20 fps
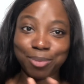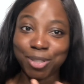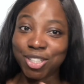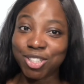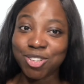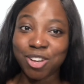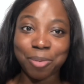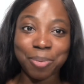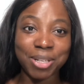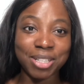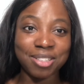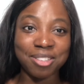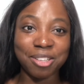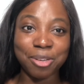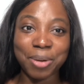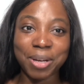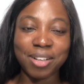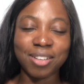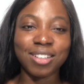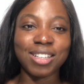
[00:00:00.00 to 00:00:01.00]
gonna talk about
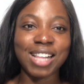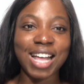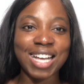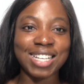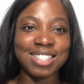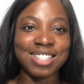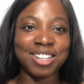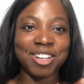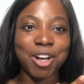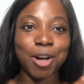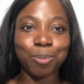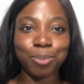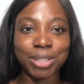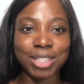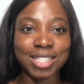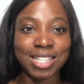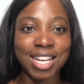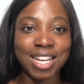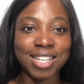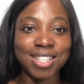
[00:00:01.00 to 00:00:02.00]
Itaewon Class in a couple
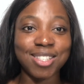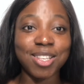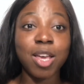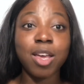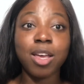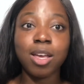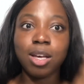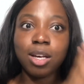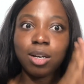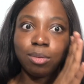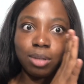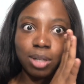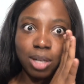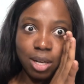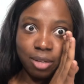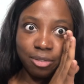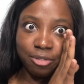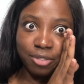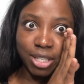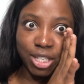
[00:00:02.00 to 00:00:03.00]
of days when
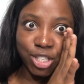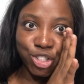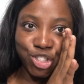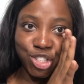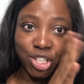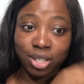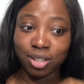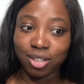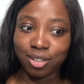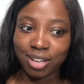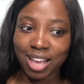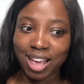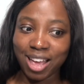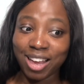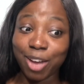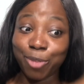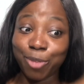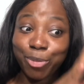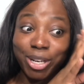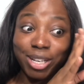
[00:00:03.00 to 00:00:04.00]
I finish it,
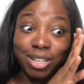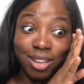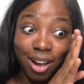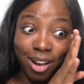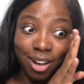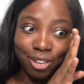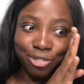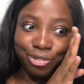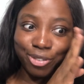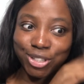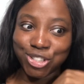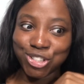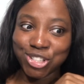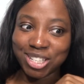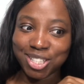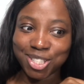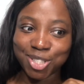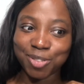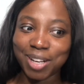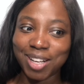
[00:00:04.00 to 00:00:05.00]
okay? And when y'all finish it
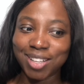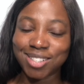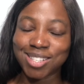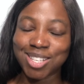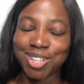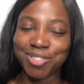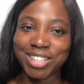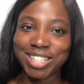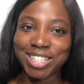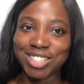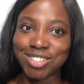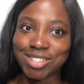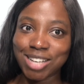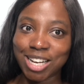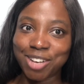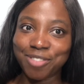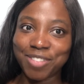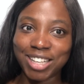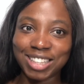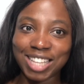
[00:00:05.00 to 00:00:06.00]
as well, so that we can chat
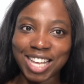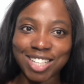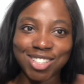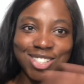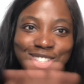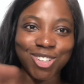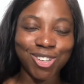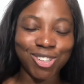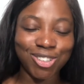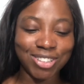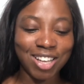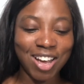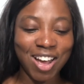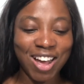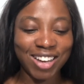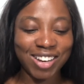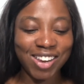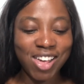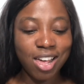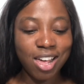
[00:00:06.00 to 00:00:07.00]
about that, so hold
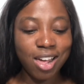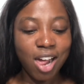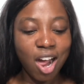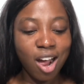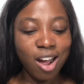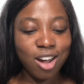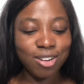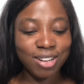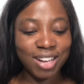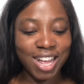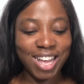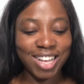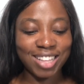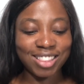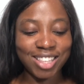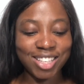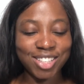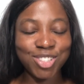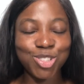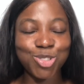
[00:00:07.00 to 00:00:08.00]
on. Okay,
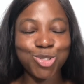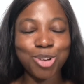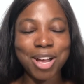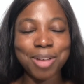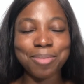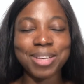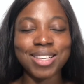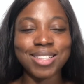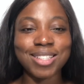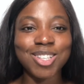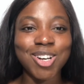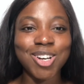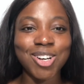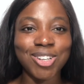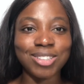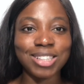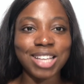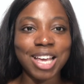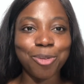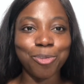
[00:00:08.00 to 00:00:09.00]
this drama is
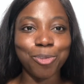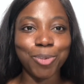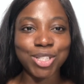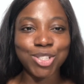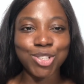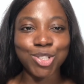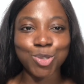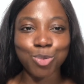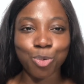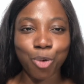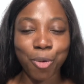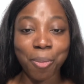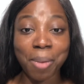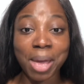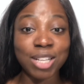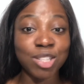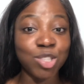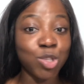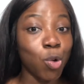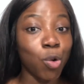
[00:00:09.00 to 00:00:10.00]
called A Witch's
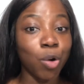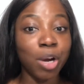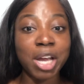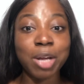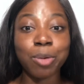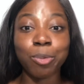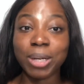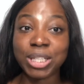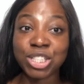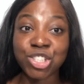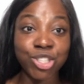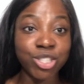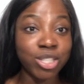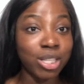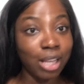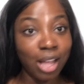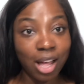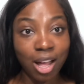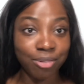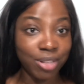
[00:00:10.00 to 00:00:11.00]
Romance or A Witch's
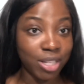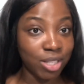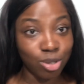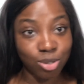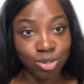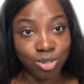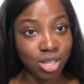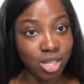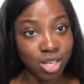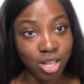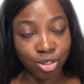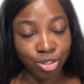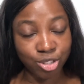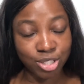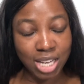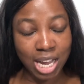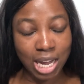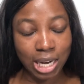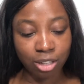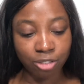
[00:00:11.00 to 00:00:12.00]
Love. That's also the other
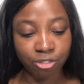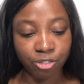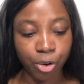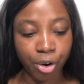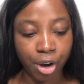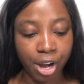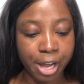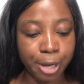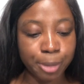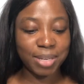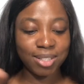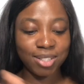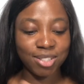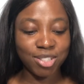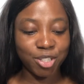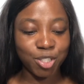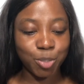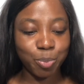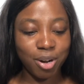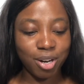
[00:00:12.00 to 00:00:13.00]
title for it. It
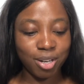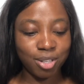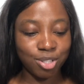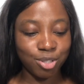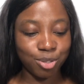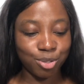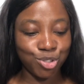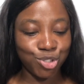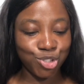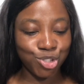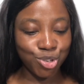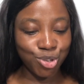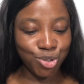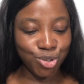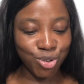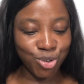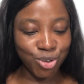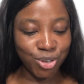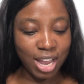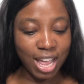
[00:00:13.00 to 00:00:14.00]
stars Park
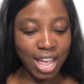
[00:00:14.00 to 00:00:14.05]
Seo-joon